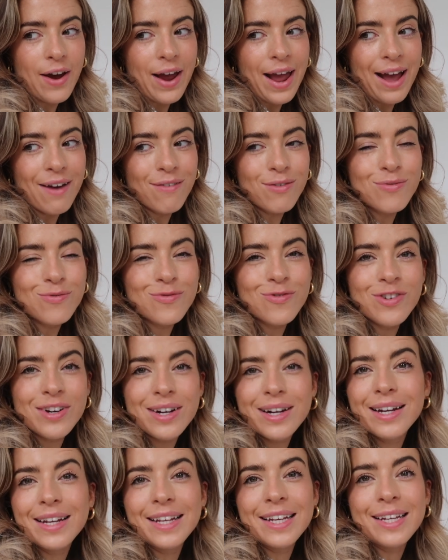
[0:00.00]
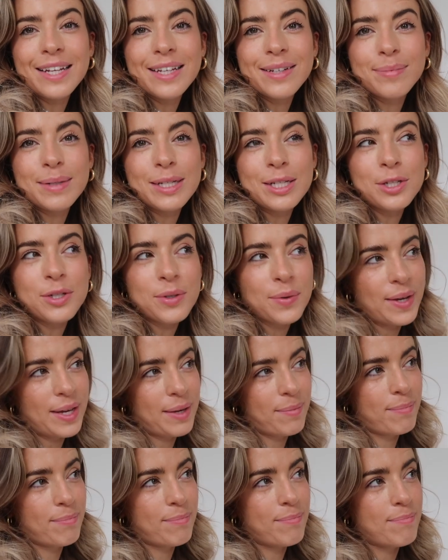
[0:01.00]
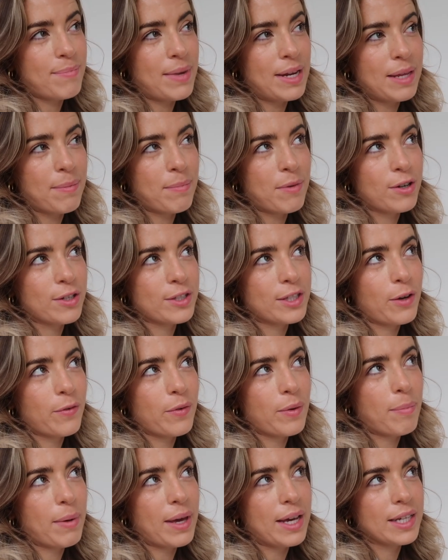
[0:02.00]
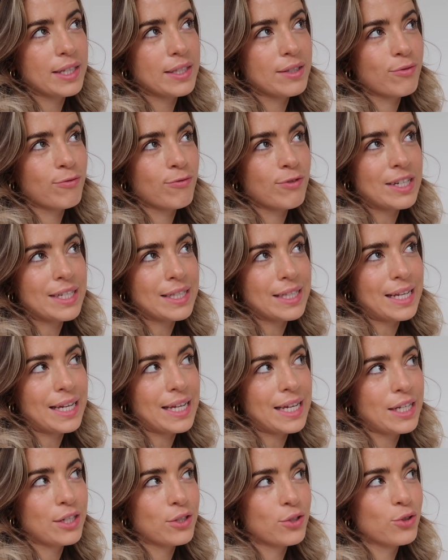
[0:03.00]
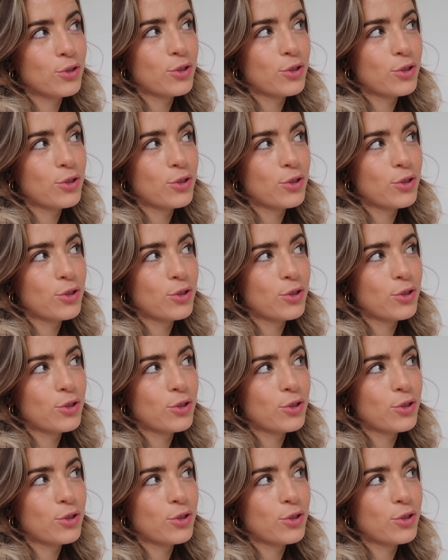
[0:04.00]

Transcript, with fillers: I haven't really been doing many mirror selfie pics recently